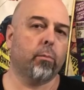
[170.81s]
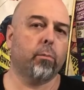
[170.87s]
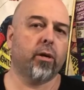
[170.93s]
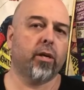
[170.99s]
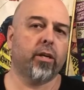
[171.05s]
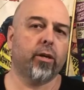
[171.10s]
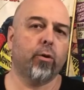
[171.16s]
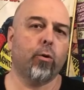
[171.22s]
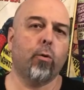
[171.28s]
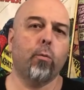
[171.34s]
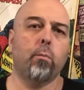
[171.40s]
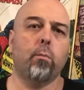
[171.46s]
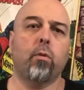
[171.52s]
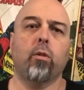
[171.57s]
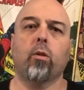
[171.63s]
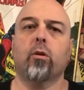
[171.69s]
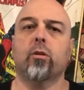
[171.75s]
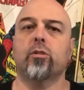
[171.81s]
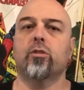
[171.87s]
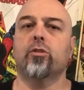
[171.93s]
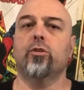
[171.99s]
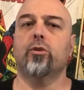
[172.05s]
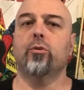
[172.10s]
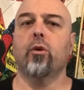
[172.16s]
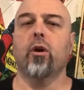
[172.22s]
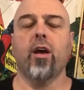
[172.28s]
Miguel plots
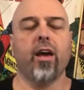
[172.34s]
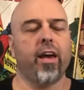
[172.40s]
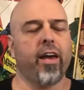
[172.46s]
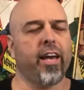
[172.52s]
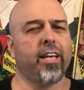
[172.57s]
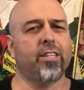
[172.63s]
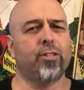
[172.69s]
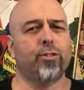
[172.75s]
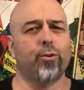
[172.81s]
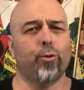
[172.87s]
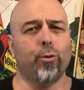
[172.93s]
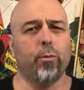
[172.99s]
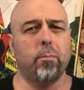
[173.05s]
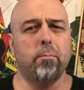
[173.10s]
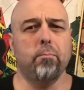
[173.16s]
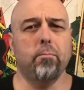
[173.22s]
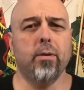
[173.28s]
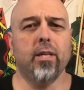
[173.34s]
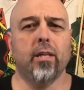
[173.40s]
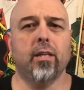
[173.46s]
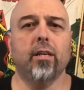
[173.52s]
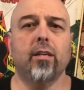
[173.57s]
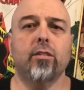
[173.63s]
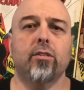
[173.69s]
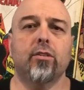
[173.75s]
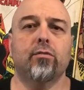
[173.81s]
to extort
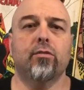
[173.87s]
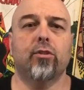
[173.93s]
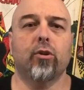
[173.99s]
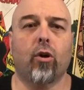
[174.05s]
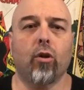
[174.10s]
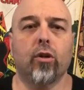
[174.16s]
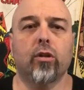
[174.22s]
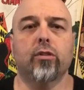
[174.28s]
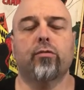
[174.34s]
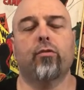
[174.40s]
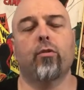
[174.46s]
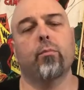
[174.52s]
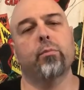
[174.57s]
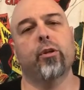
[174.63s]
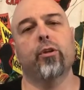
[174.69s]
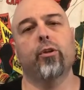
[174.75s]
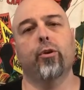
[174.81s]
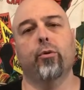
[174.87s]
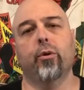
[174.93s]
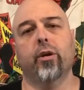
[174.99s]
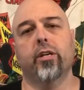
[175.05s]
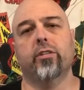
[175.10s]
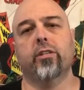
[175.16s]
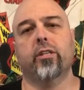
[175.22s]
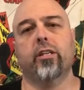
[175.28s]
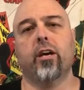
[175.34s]
millions of dollars from the
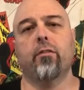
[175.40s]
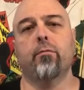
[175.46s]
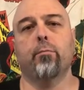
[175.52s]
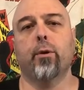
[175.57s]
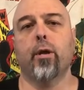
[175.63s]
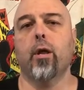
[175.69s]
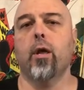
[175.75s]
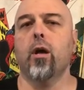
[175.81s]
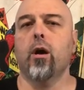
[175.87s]
US government